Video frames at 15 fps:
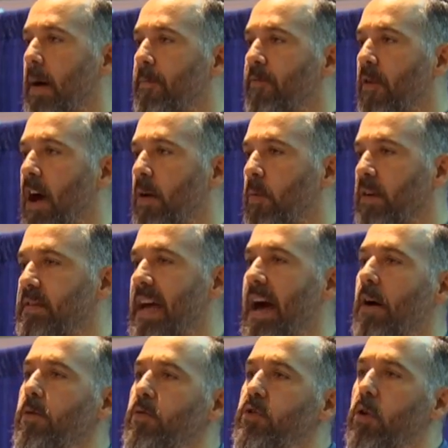up front was,
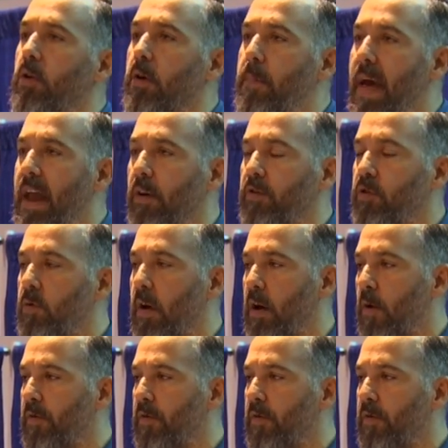how do solar panels do on